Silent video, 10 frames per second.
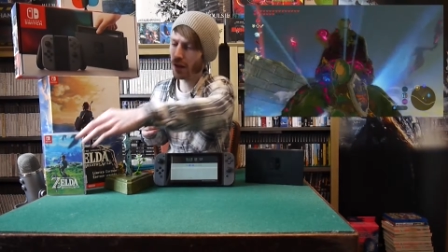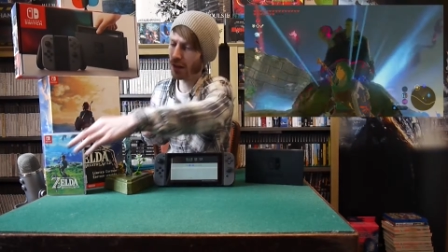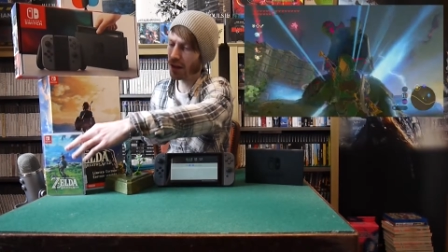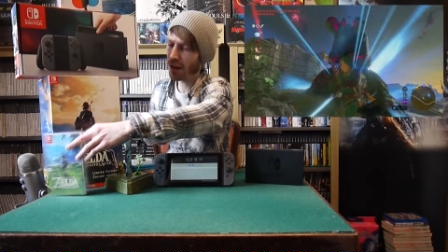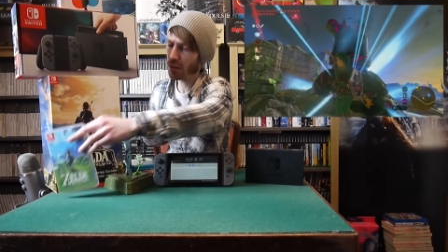
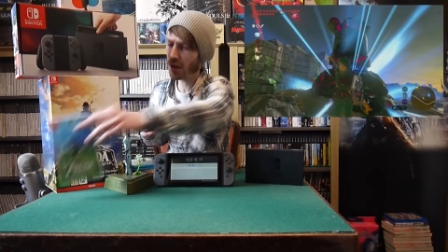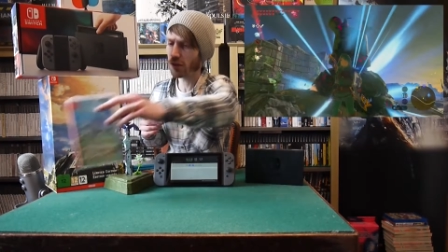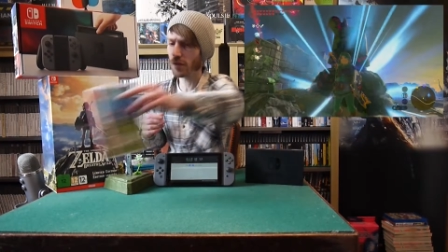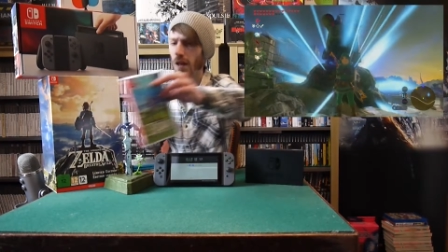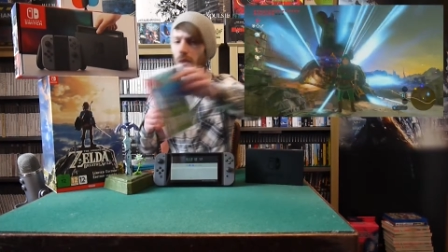the game
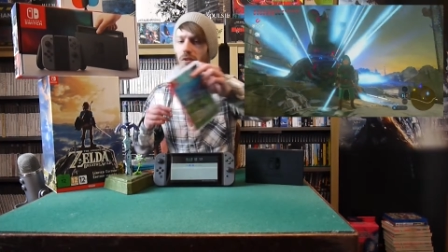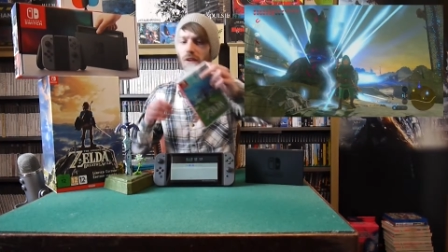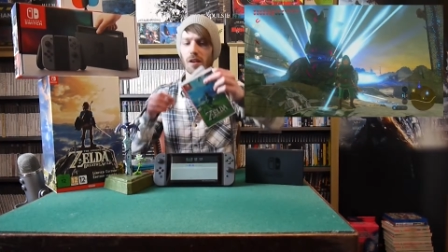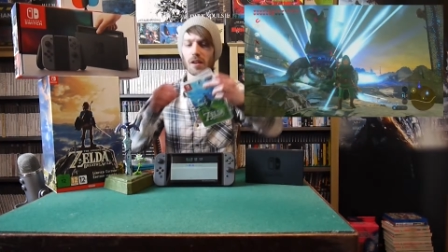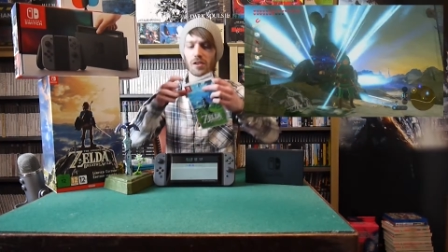case for the
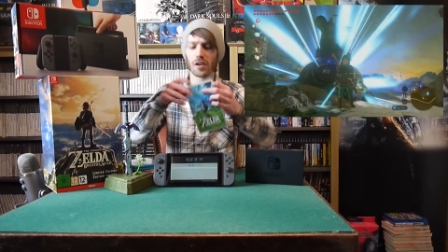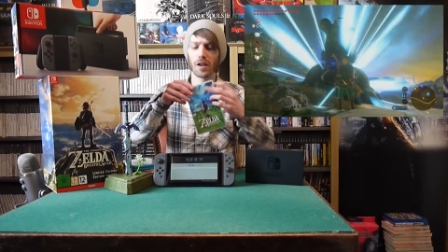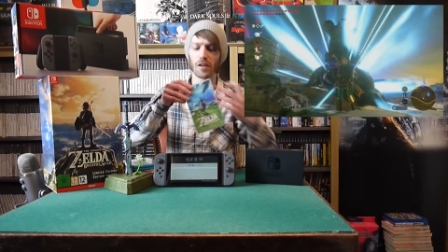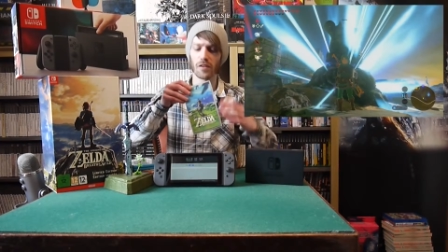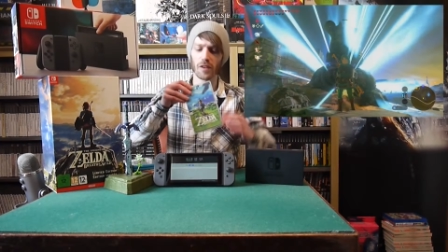limited edition
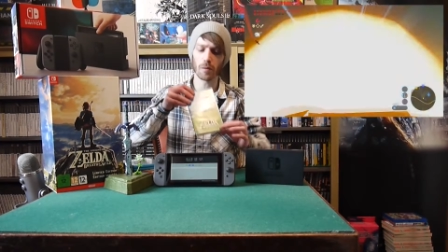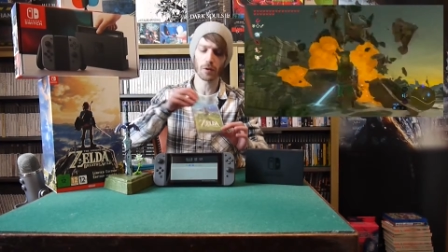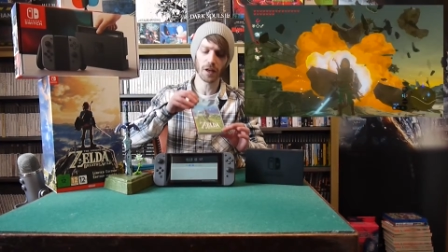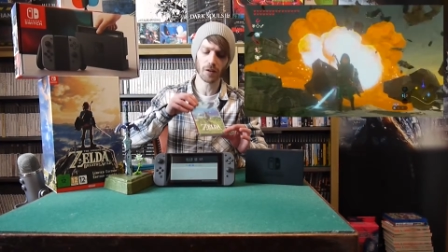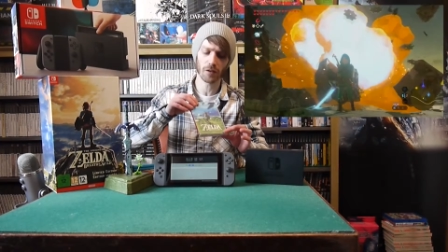is the same
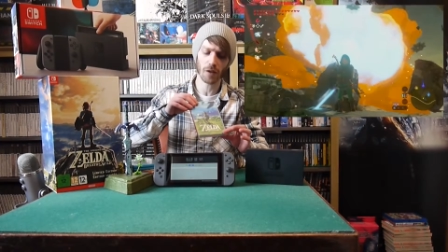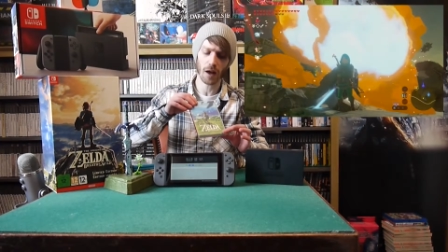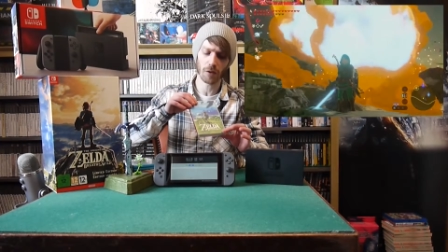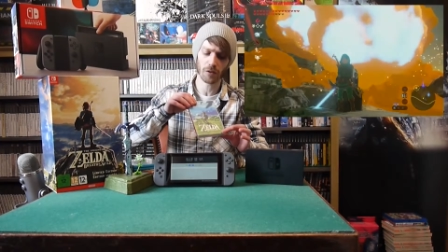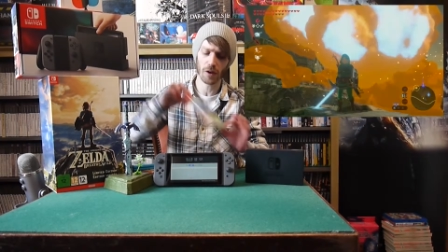on the
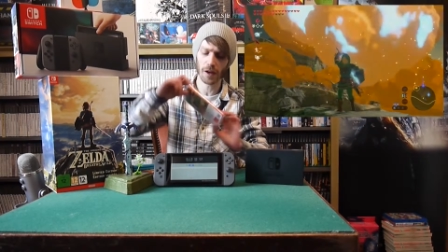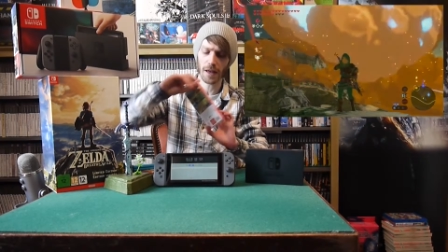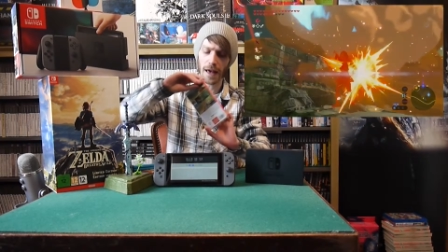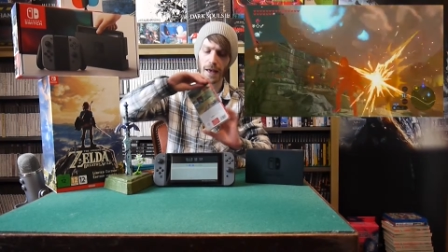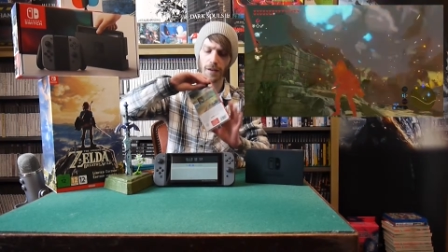outside
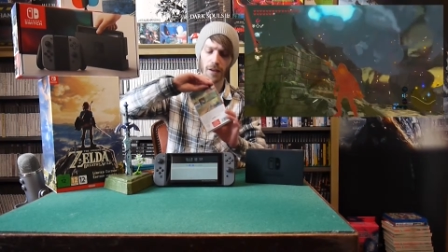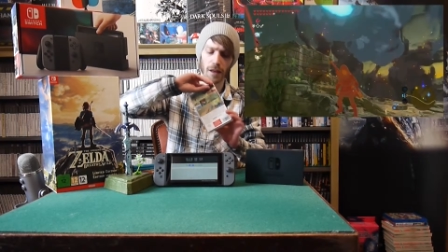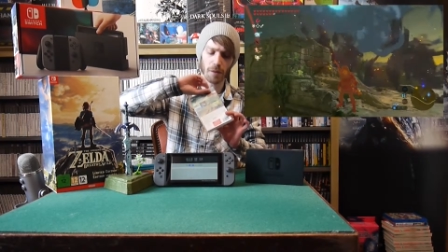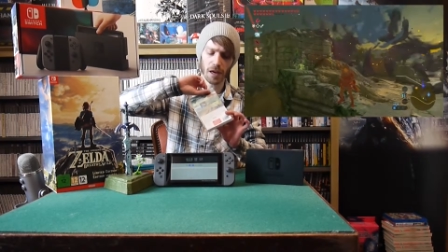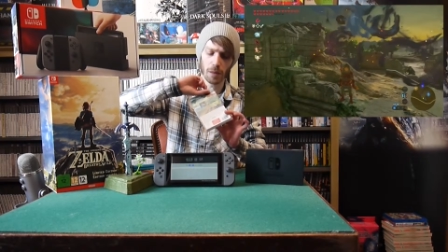and
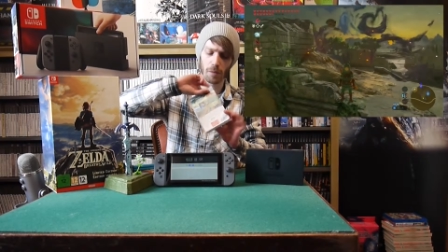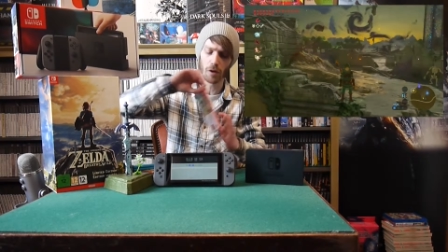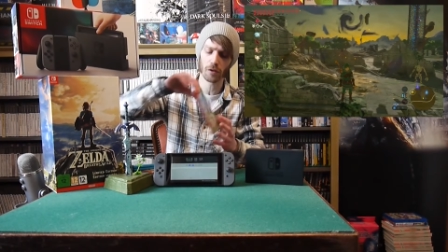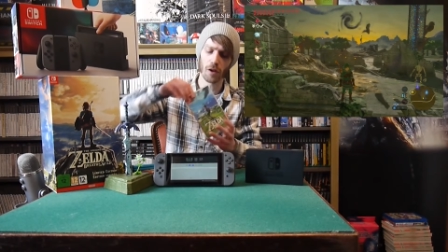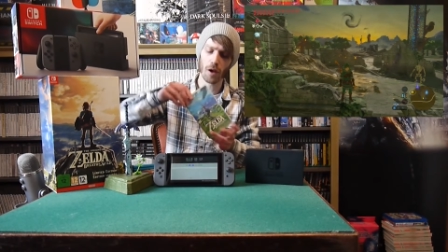the back of the
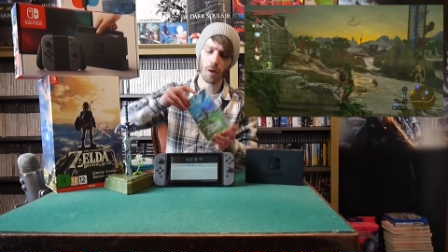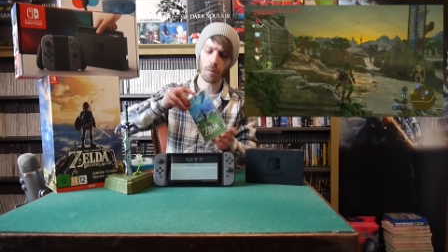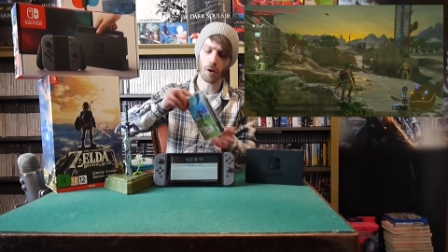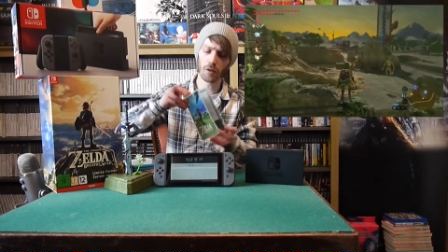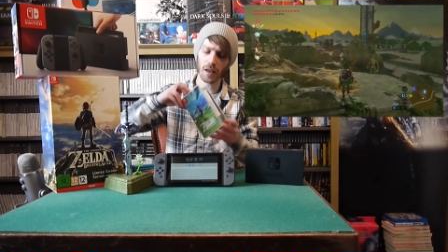box,
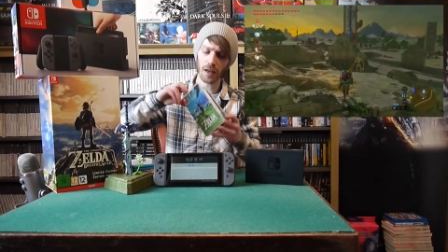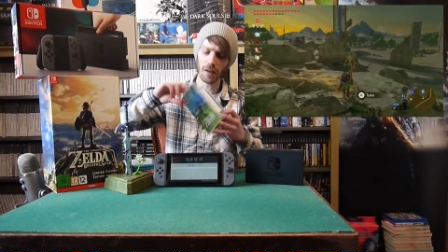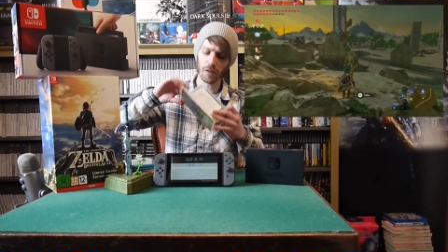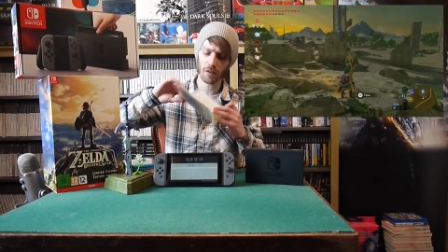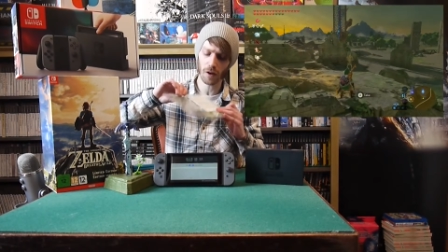but on the
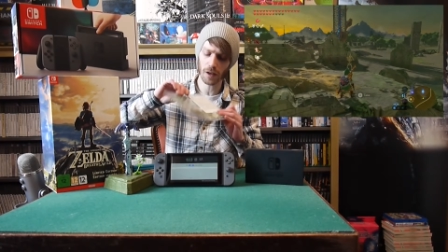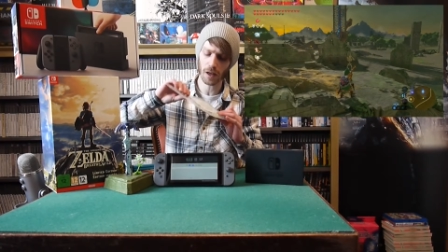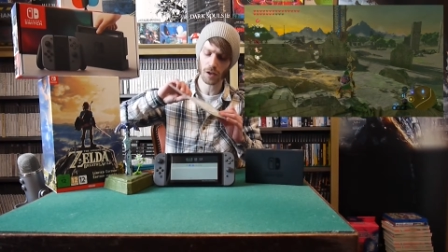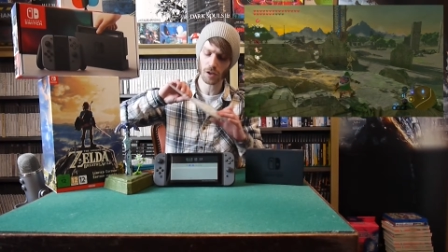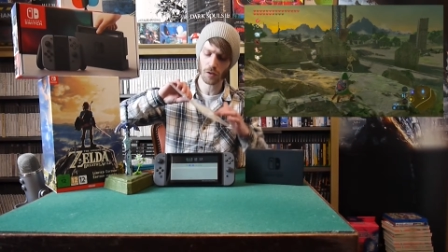inside
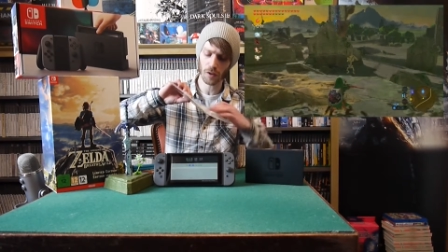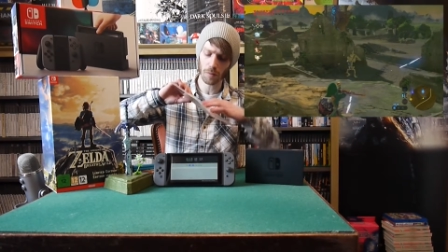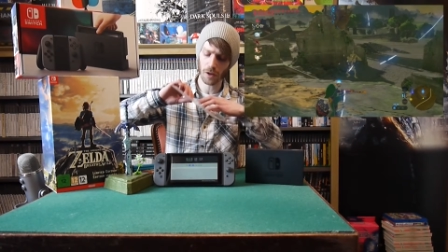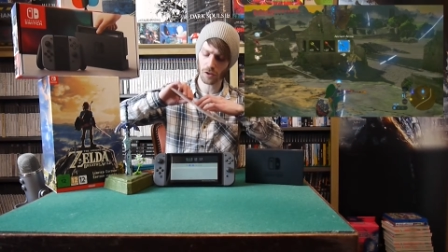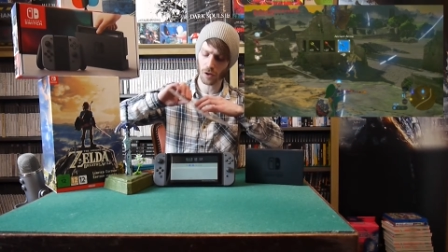it shows a
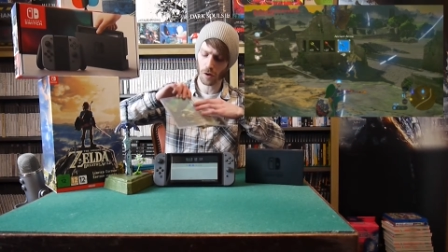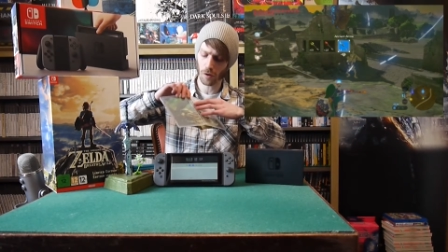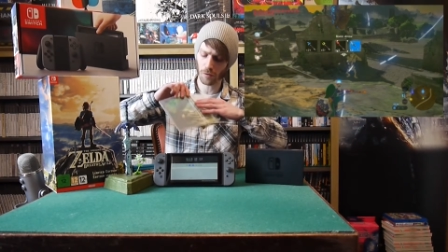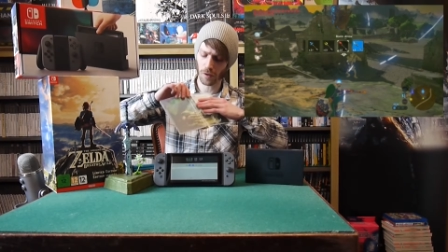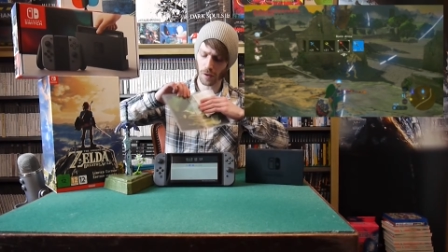picture
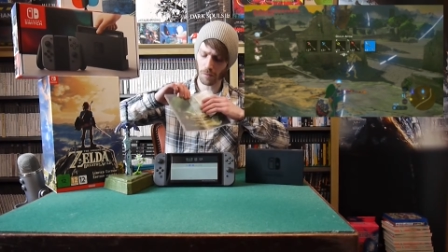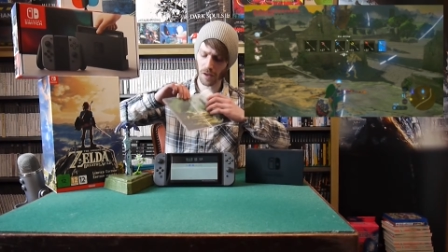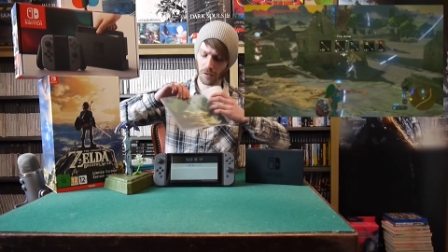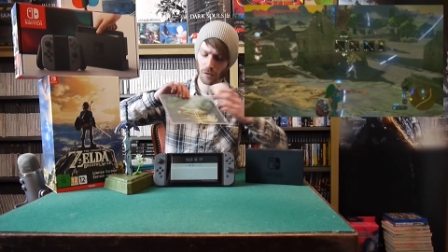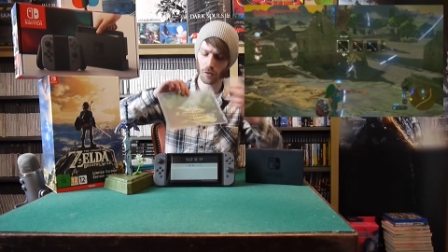of the
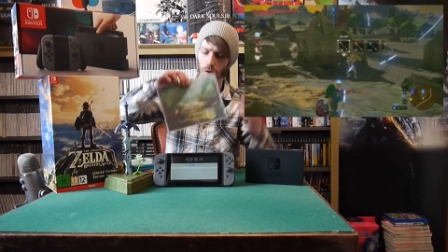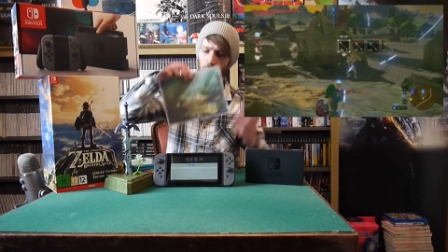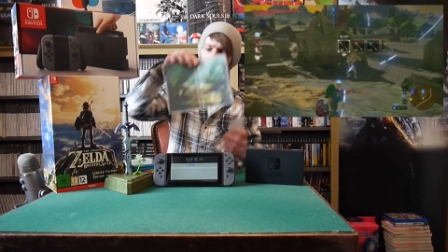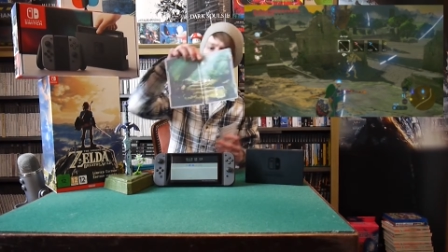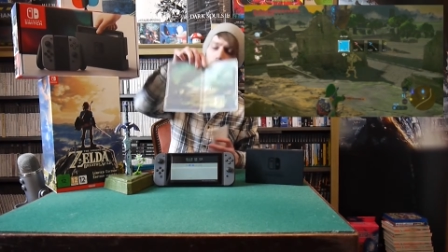Master Sword,
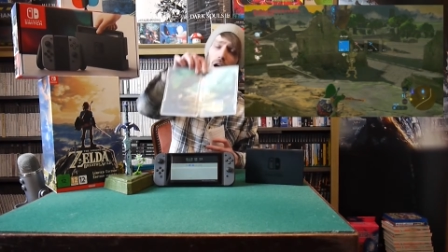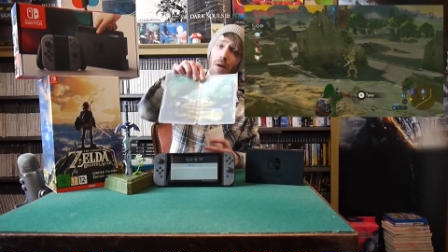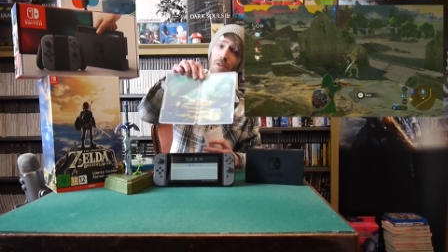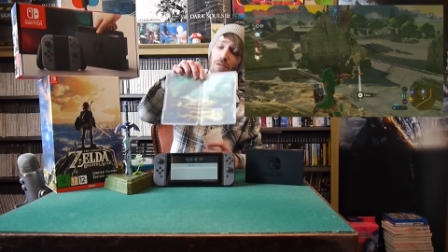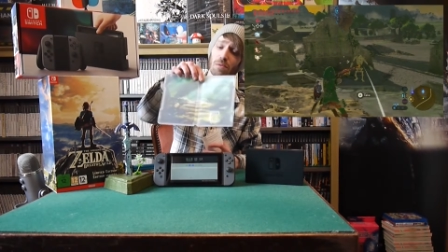
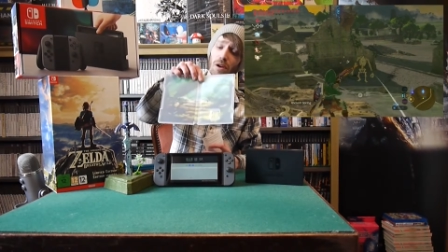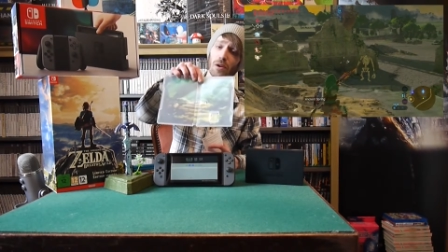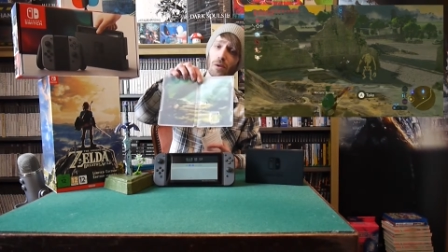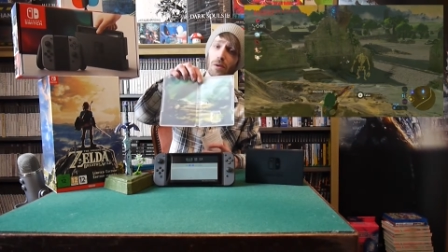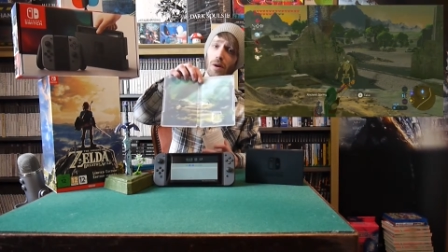which is pretty
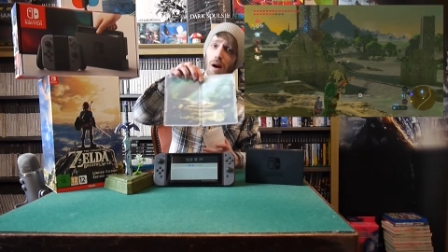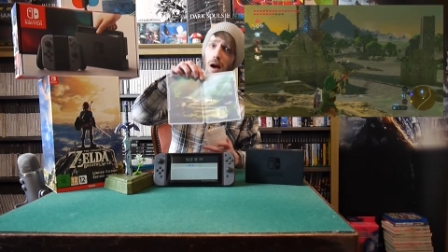cool.